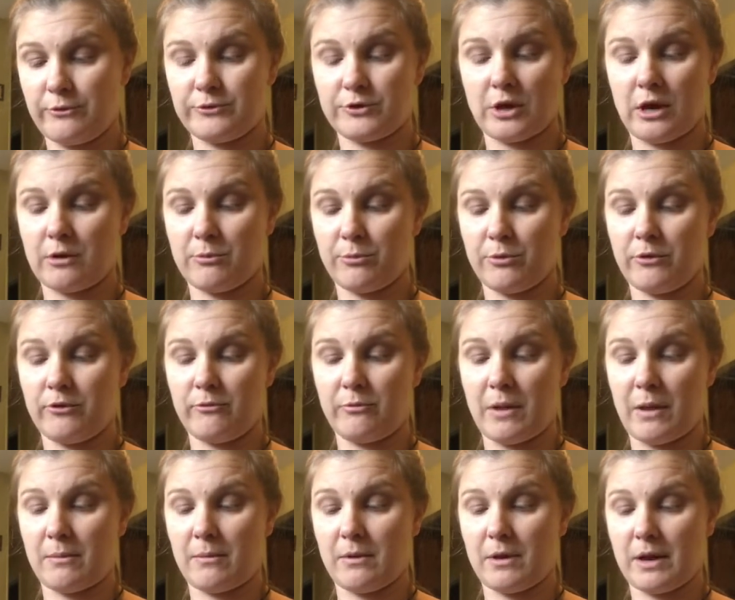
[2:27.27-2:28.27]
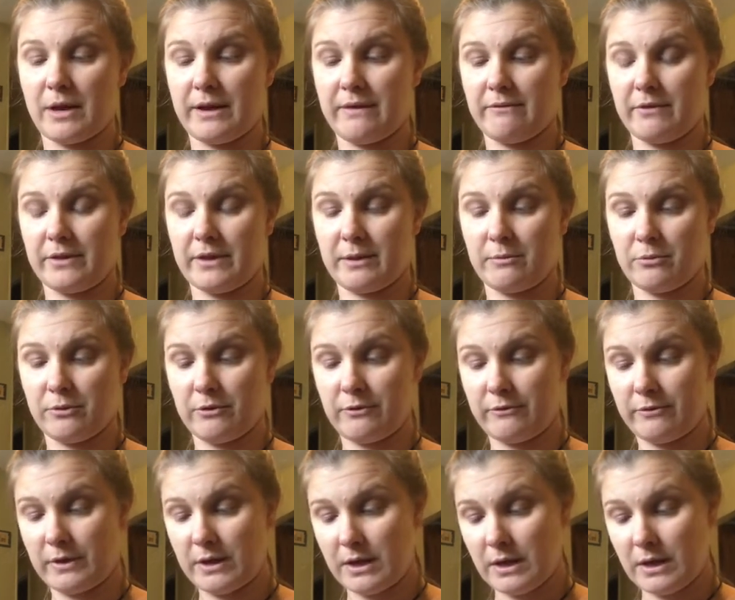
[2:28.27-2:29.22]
shockproof, blah, blah, blah, everything proof.